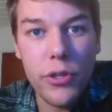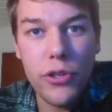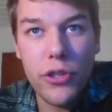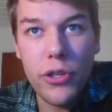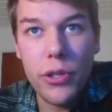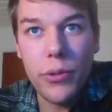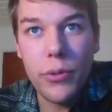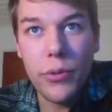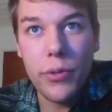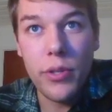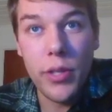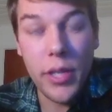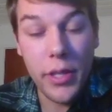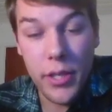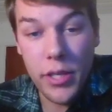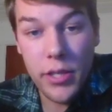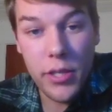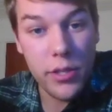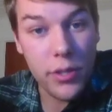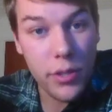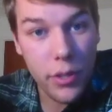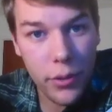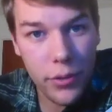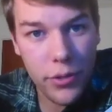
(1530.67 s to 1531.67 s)
choose, and
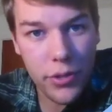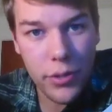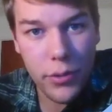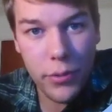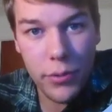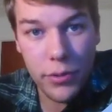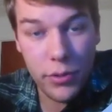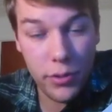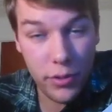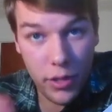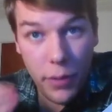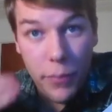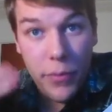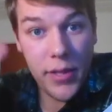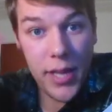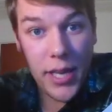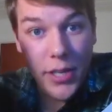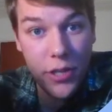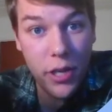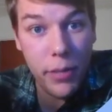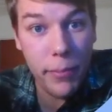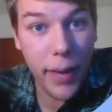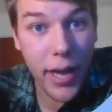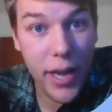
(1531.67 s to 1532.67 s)
this is also something
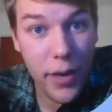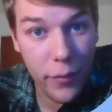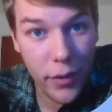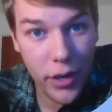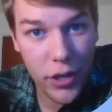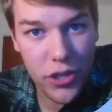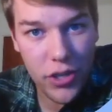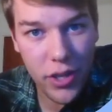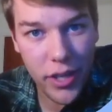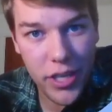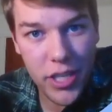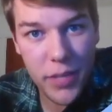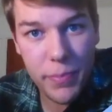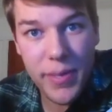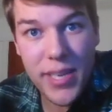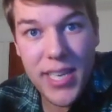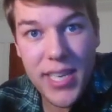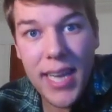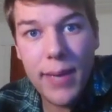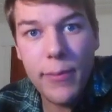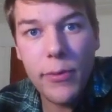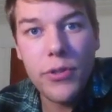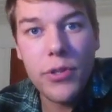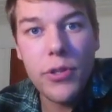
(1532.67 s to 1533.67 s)
that's on my wish list,
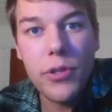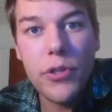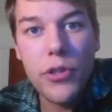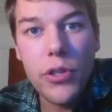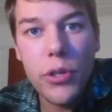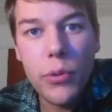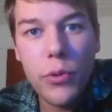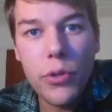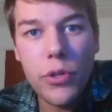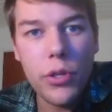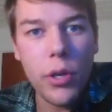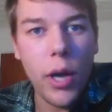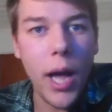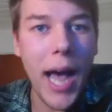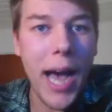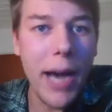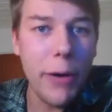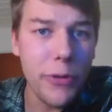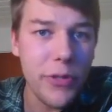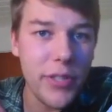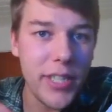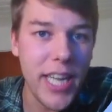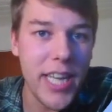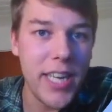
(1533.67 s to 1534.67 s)
being able to choose
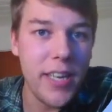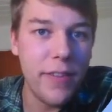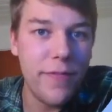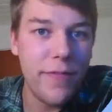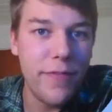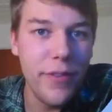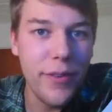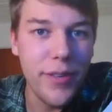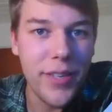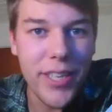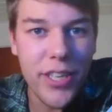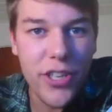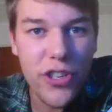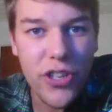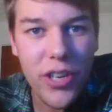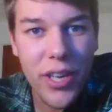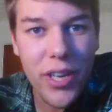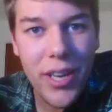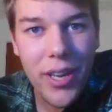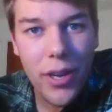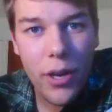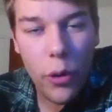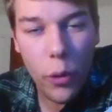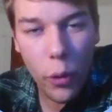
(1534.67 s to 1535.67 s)
outdated footage
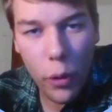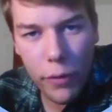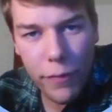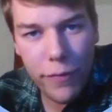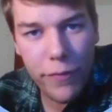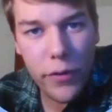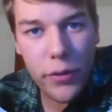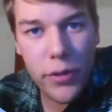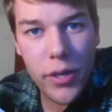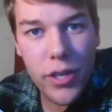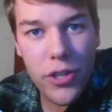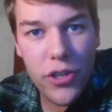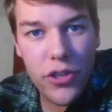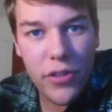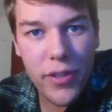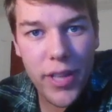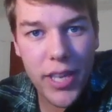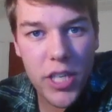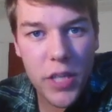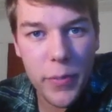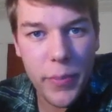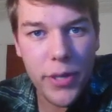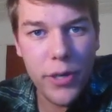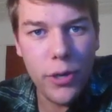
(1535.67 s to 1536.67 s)
or footage
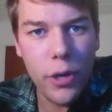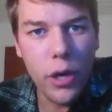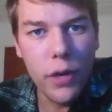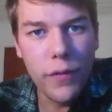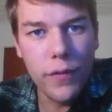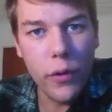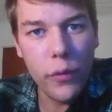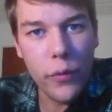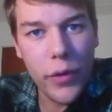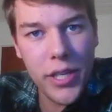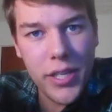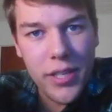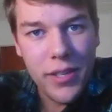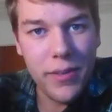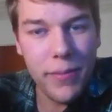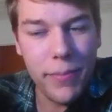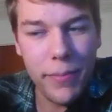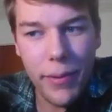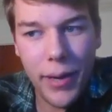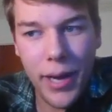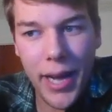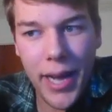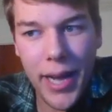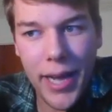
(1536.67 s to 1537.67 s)
that has been overridden
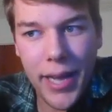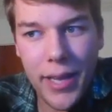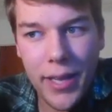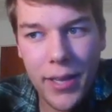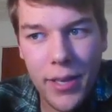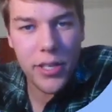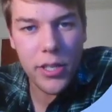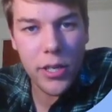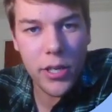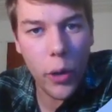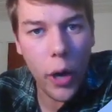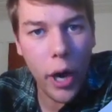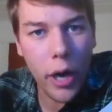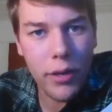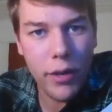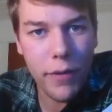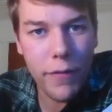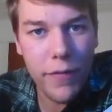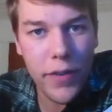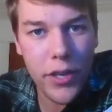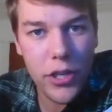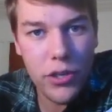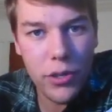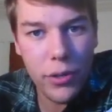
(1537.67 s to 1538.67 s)
by, you know,
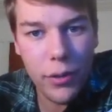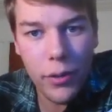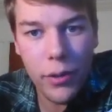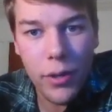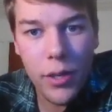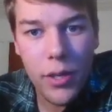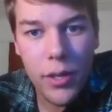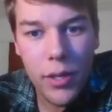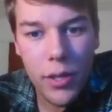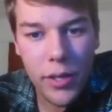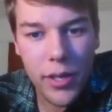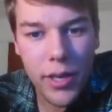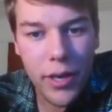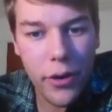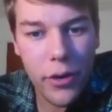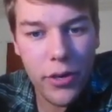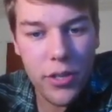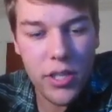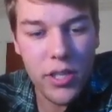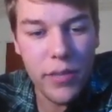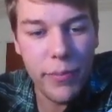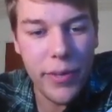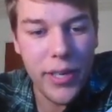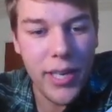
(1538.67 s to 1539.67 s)
unofficial
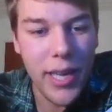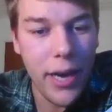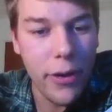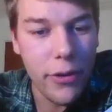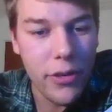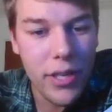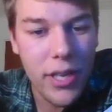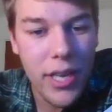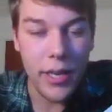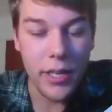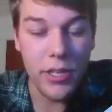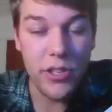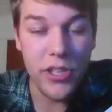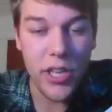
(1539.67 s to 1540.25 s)
cars that have been out. In